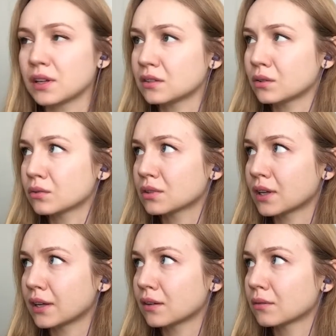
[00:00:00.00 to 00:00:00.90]
days ago, it was
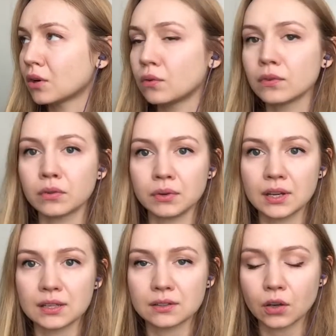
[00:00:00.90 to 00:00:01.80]
like over 3
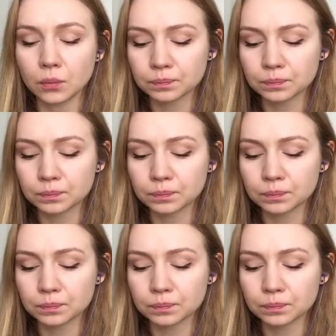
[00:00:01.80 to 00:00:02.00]
days ago